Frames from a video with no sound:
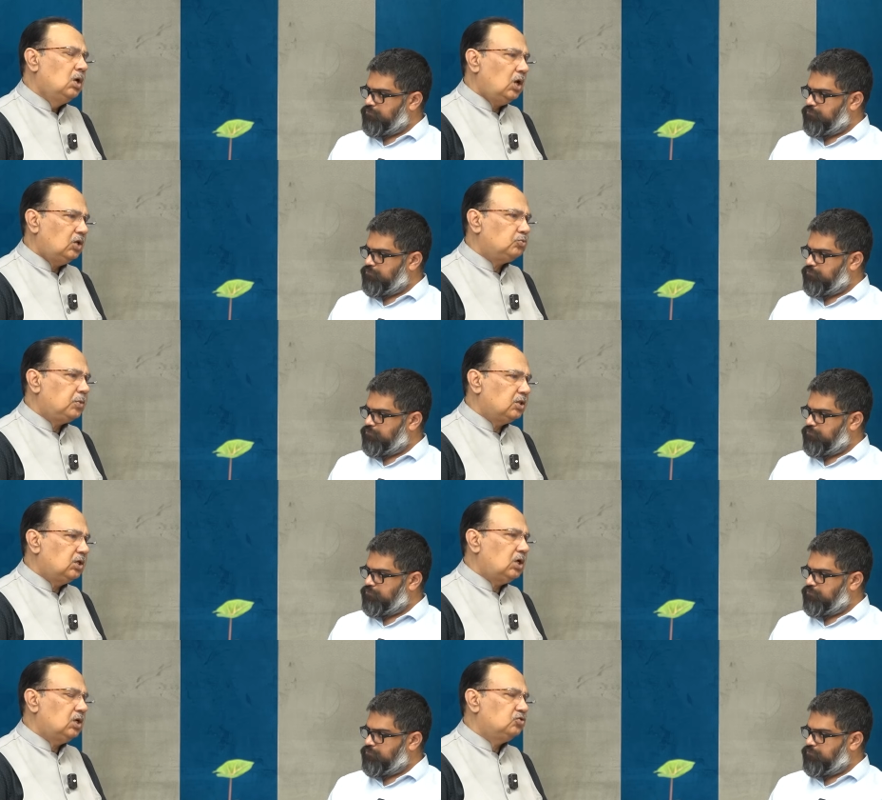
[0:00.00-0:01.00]
Speaker 1: as per
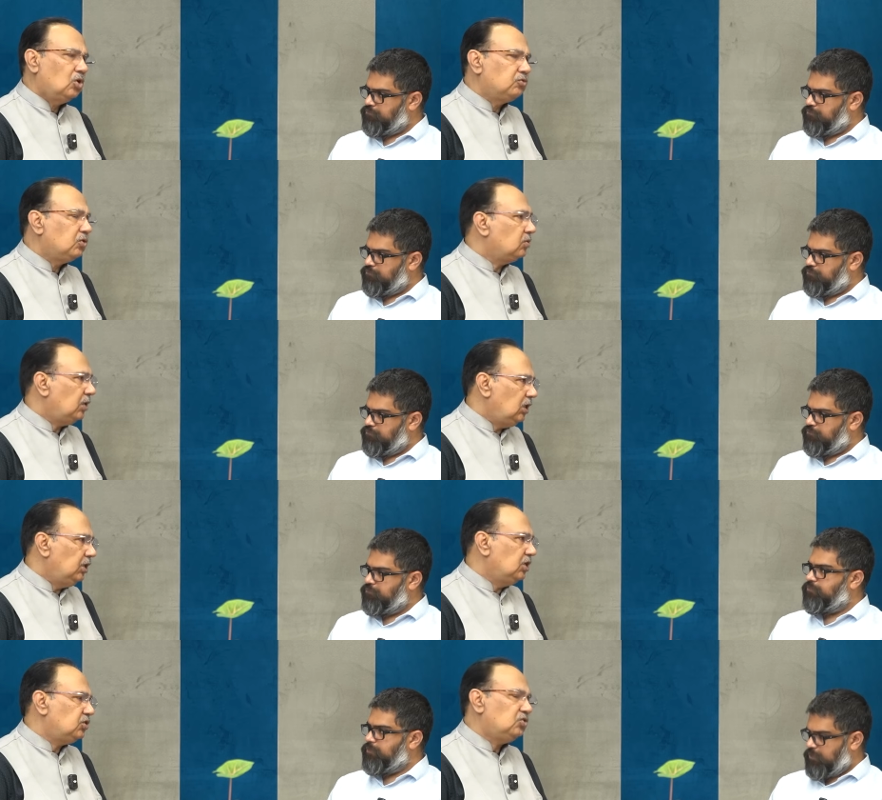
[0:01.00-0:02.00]
the software
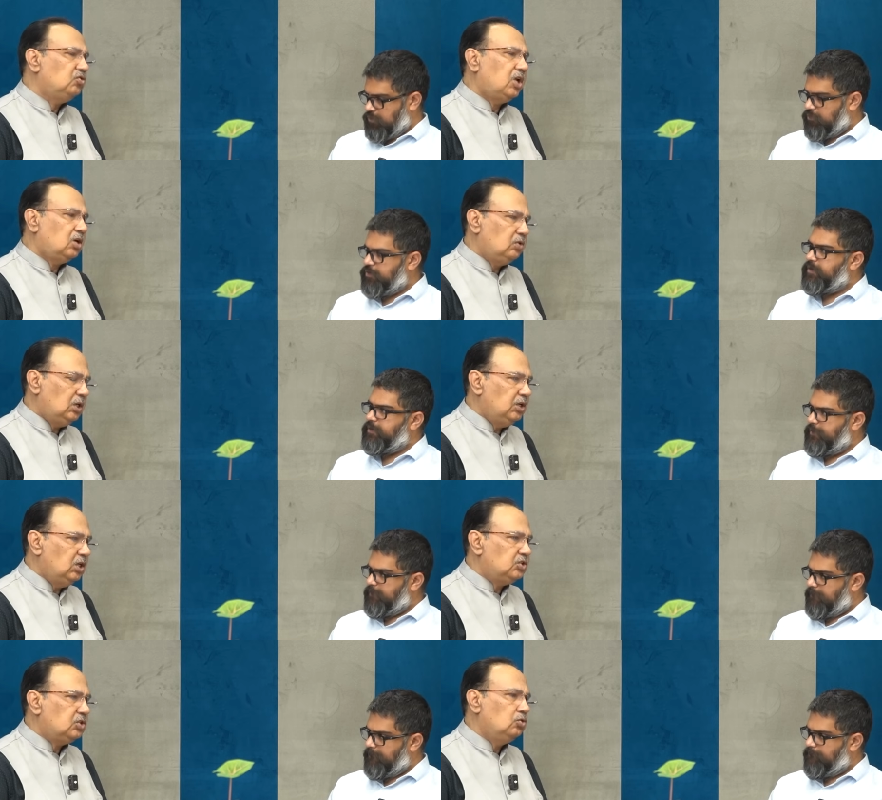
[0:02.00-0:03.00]
validations. There are
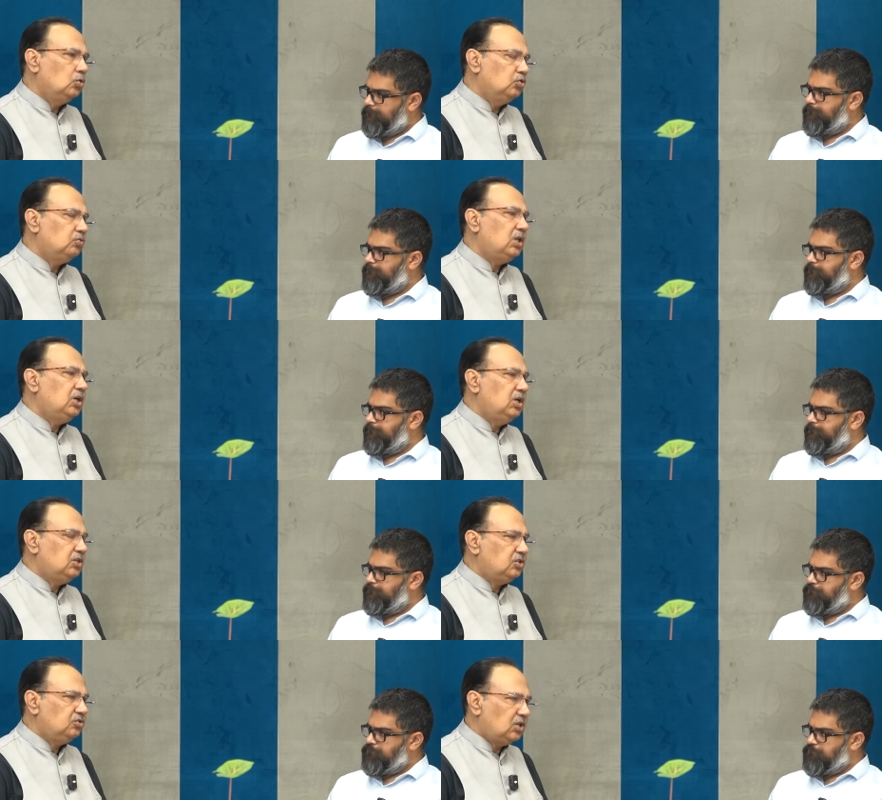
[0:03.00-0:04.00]
validation. Those
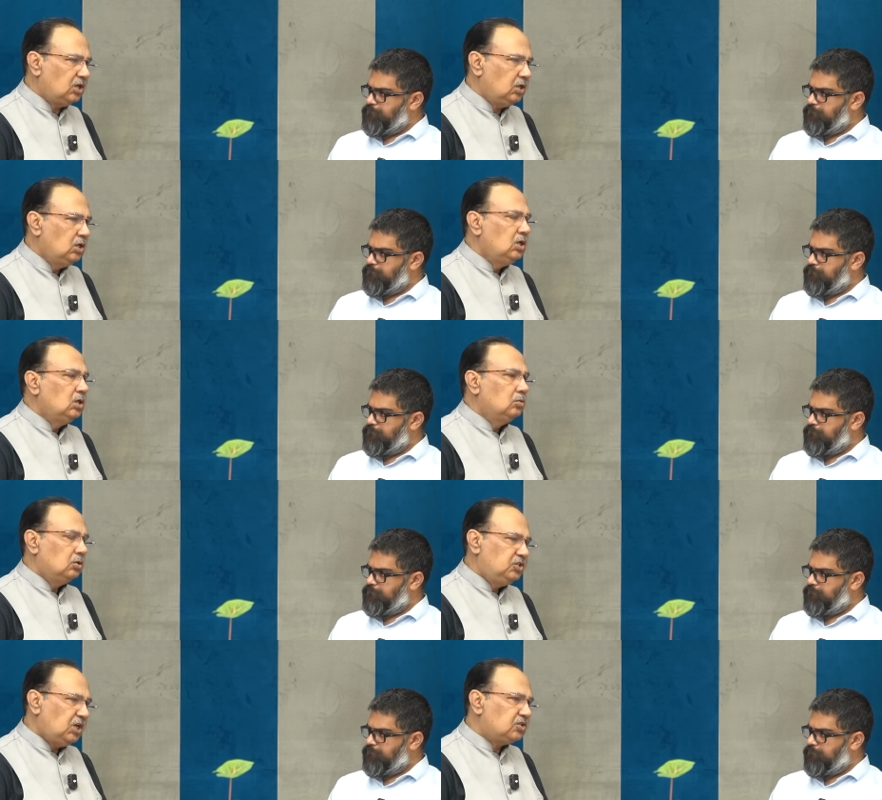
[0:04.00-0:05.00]
validations are
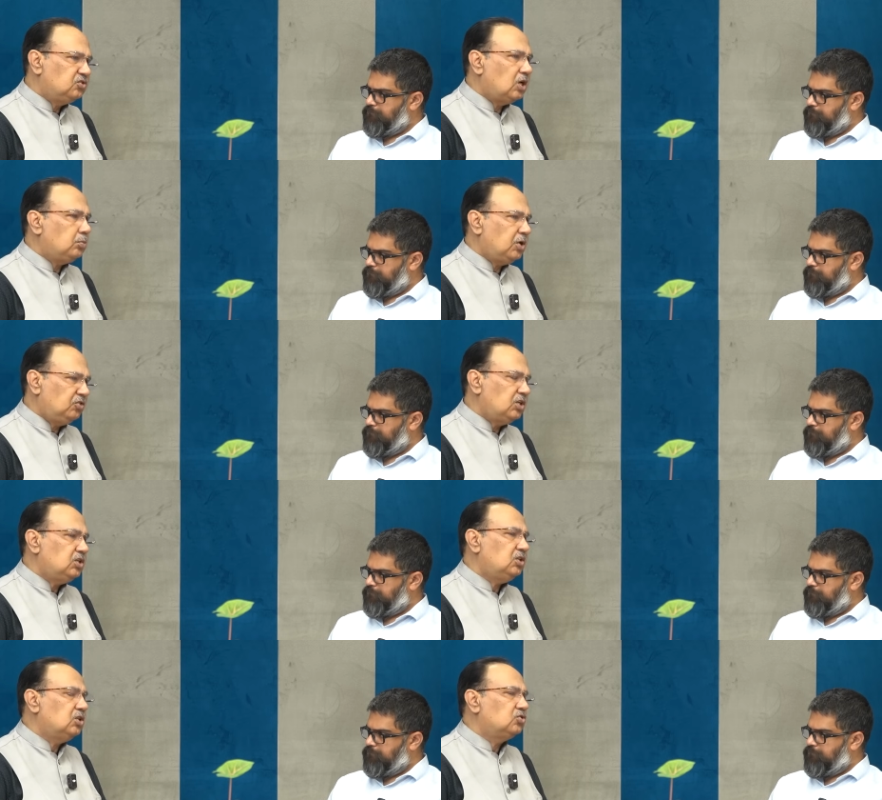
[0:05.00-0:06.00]
checks are present
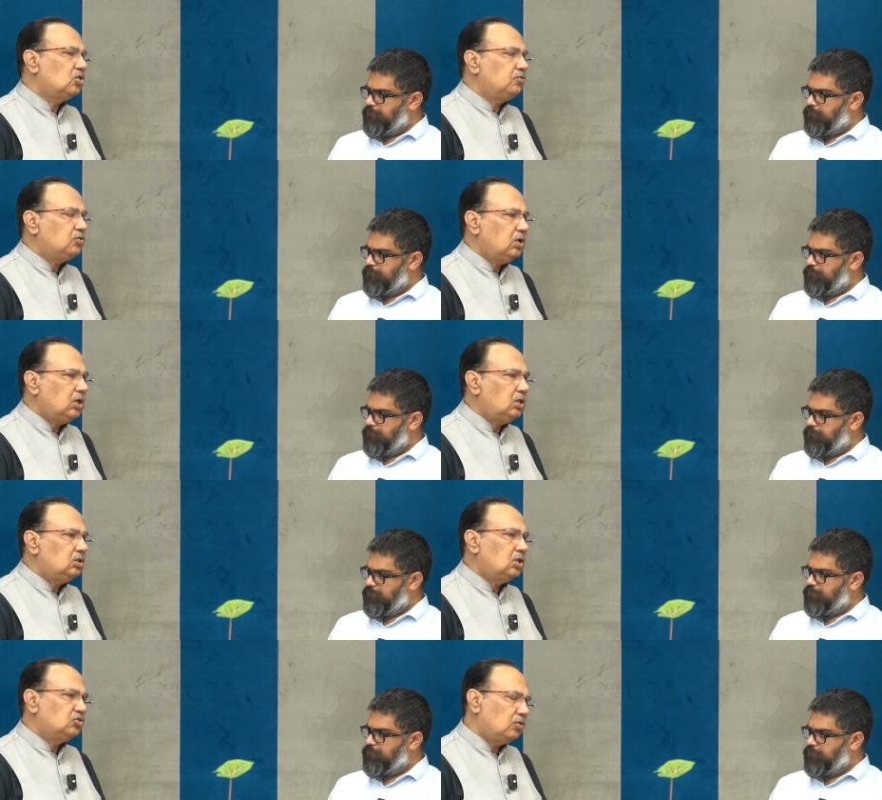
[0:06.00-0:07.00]
in the software and
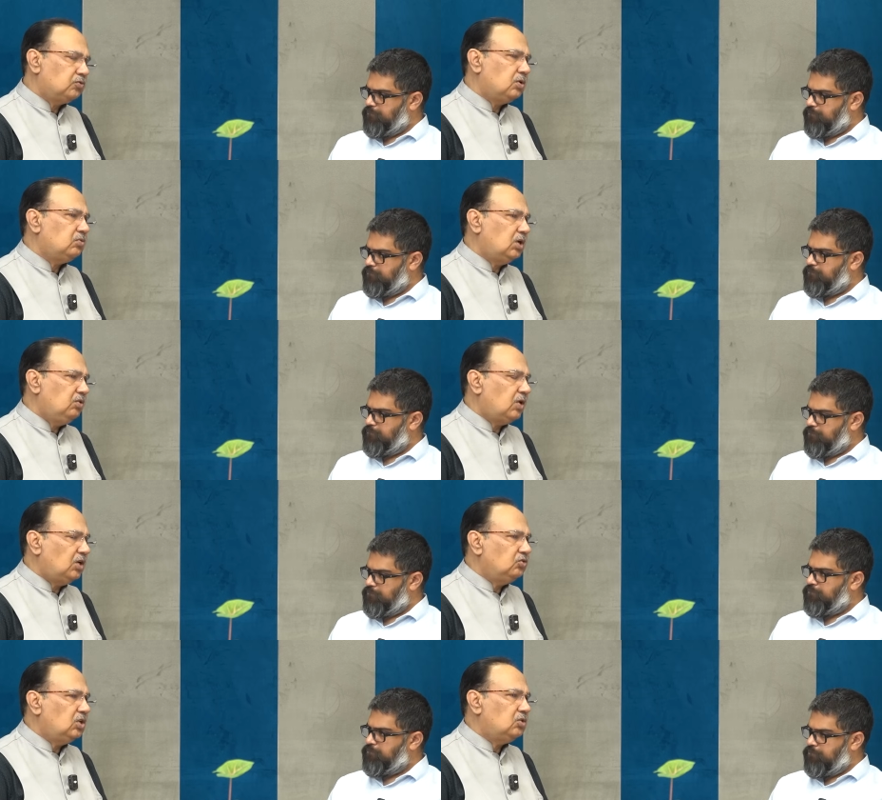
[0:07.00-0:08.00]
the software
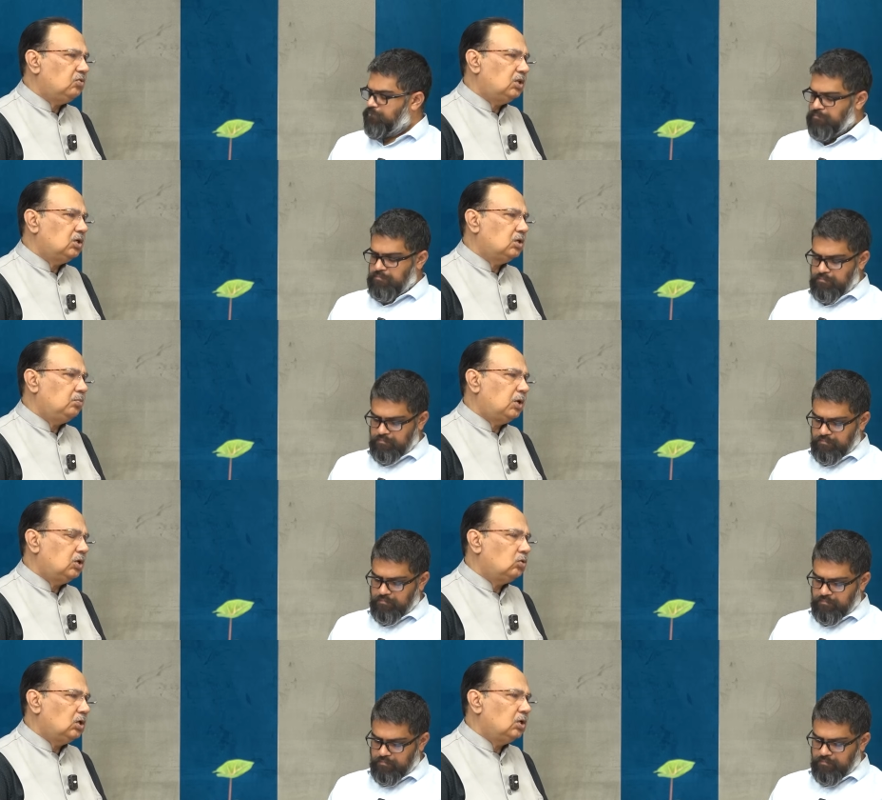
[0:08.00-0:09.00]
verifies that whether a
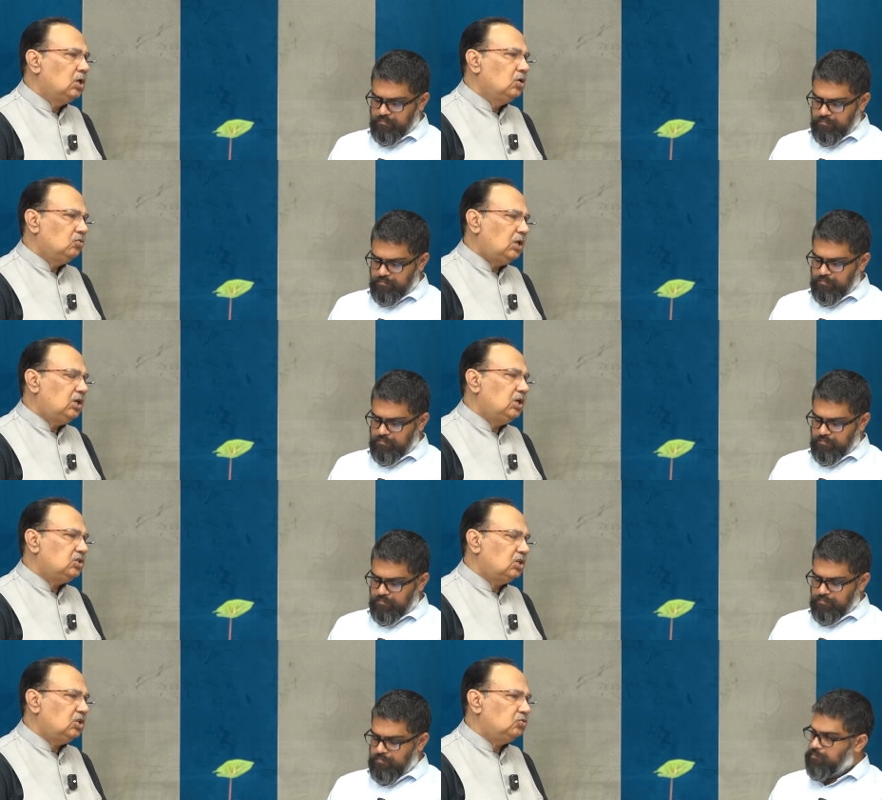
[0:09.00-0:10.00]
particular
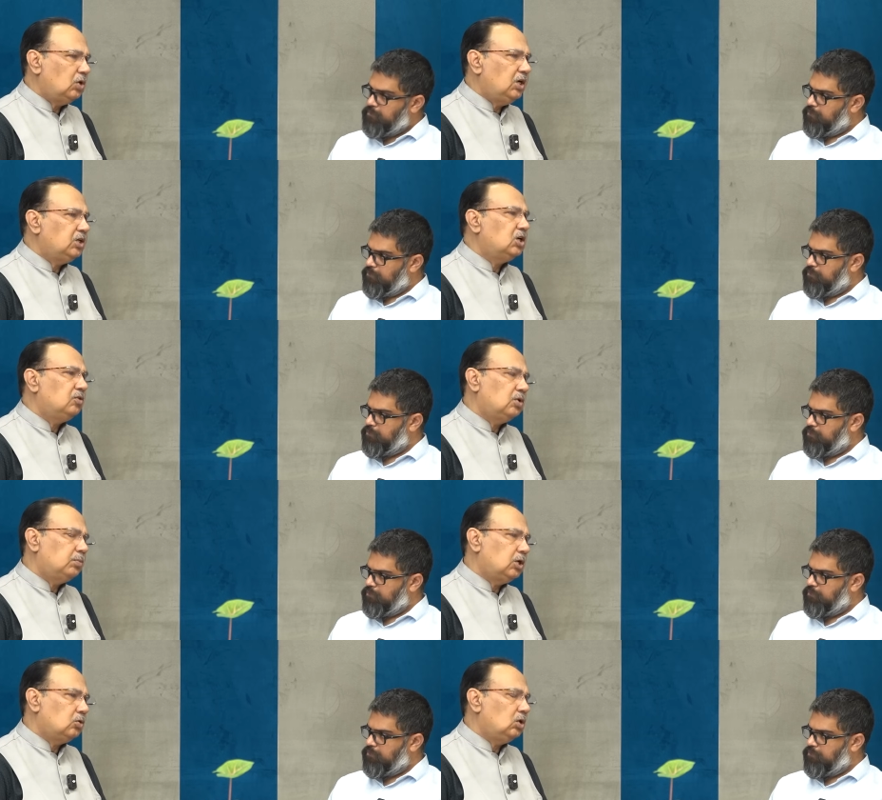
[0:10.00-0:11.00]
validation is violated. If the
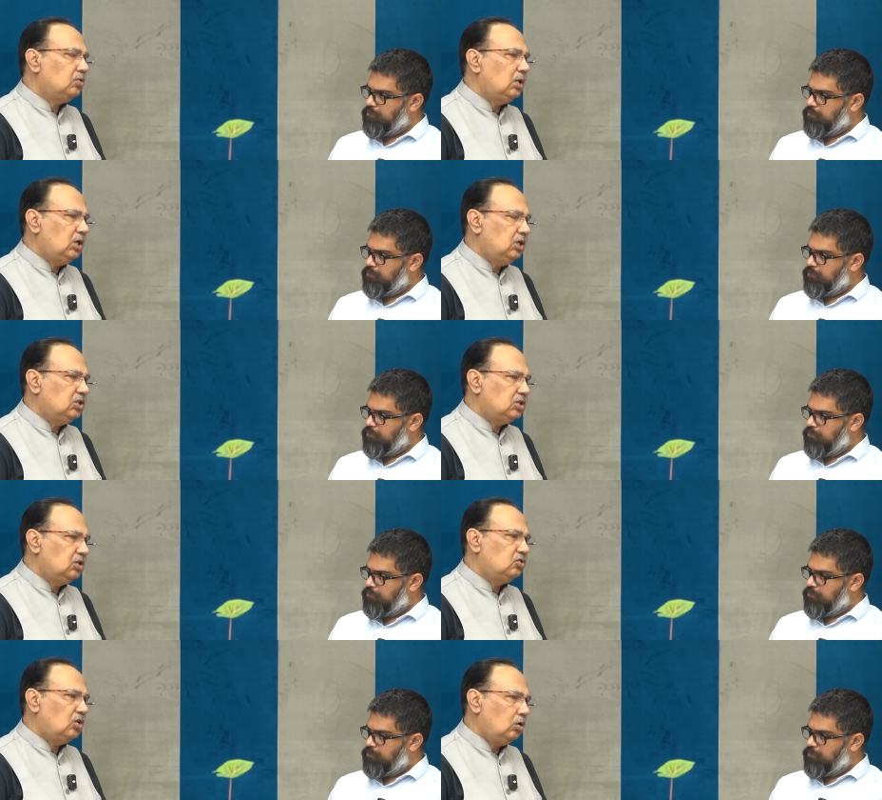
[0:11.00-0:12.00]
particular validation
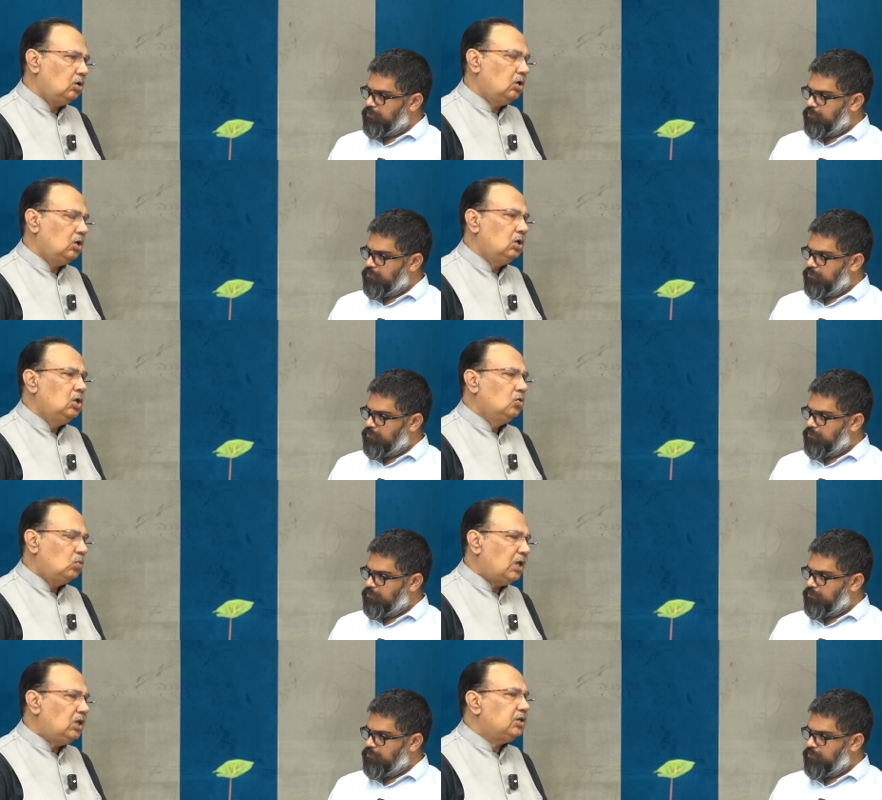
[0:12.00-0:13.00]
is uh,
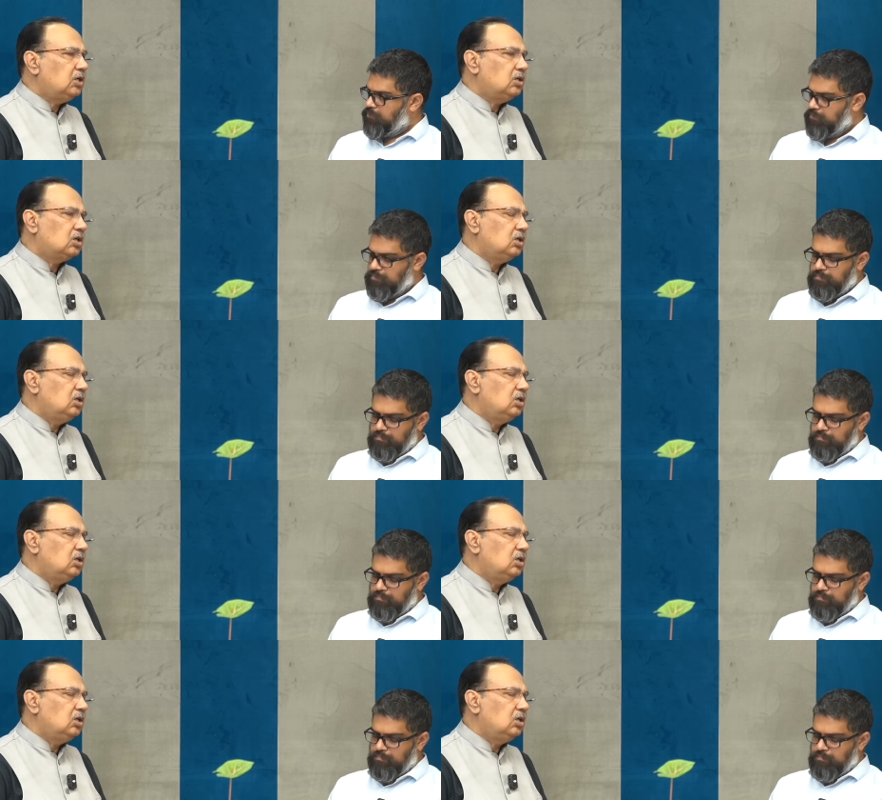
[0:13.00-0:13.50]
violated, the